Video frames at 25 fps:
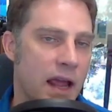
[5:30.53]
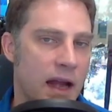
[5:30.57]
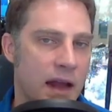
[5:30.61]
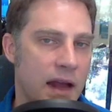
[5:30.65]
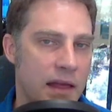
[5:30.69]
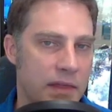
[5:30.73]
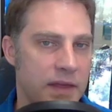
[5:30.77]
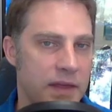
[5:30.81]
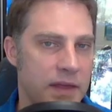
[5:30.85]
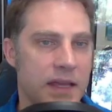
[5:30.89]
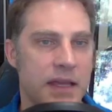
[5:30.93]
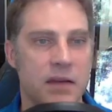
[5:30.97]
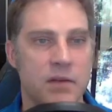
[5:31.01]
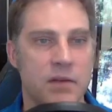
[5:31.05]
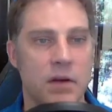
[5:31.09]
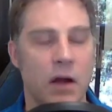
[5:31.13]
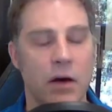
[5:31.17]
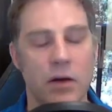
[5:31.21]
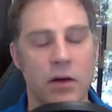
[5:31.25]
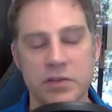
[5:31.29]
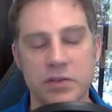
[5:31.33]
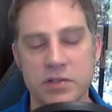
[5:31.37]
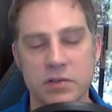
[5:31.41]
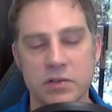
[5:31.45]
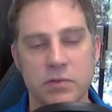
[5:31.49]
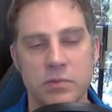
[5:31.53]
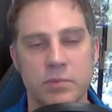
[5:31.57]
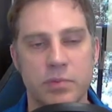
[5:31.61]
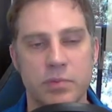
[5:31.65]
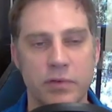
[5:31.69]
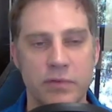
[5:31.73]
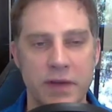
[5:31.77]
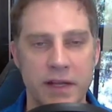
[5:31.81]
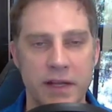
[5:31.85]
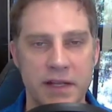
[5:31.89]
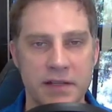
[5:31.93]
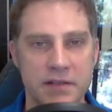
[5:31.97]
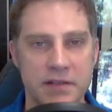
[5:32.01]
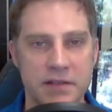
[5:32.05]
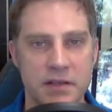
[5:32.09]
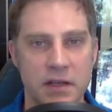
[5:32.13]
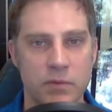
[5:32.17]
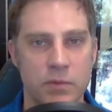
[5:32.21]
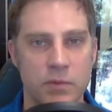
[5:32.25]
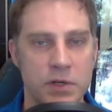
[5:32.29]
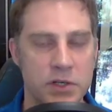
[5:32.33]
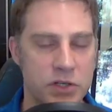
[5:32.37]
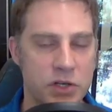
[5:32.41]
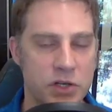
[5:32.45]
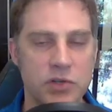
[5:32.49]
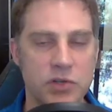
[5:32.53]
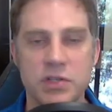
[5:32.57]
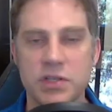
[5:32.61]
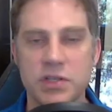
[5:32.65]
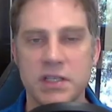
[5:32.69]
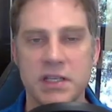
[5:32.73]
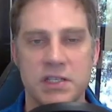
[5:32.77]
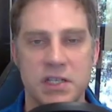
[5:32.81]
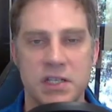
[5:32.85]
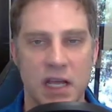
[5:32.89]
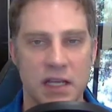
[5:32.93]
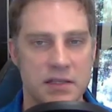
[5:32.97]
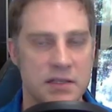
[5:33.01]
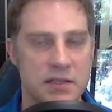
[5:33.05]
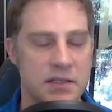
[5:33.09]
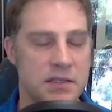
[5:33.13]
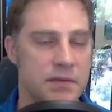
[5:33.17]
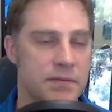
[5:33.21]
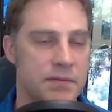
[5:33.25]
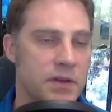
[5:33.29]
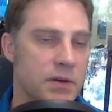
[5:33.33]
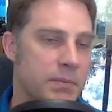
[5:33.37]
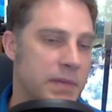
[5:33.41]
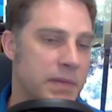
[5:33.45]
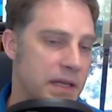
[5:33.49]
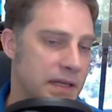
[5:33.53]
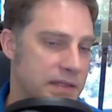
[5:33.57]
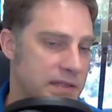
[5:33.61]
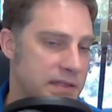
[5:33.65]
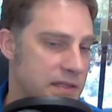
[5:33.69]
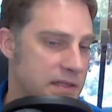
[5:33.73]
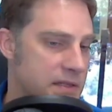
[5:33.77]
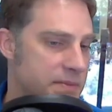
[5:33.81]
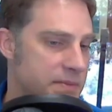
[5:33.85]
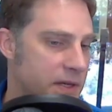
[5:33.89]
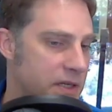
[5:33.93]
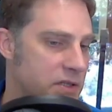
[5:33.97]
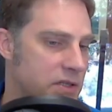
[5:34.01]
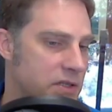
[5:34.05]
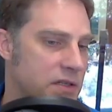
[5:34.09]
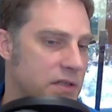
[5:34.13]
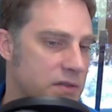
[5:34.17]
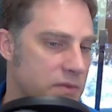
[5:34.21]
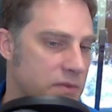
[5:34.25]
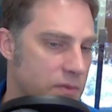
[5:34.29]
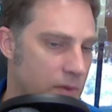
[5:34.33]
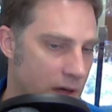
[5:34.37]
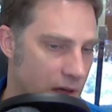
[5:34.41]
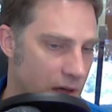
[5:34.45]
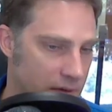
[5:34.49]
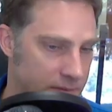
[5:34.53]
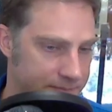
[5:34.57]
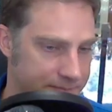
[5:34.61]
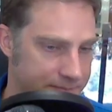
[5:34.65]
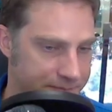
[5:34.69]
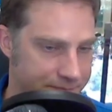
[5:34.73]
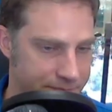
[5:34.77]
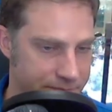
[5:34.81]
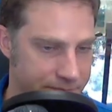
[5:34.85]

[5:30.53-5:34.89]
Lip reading: And I think it also reduces the chances of there being a suspension as well.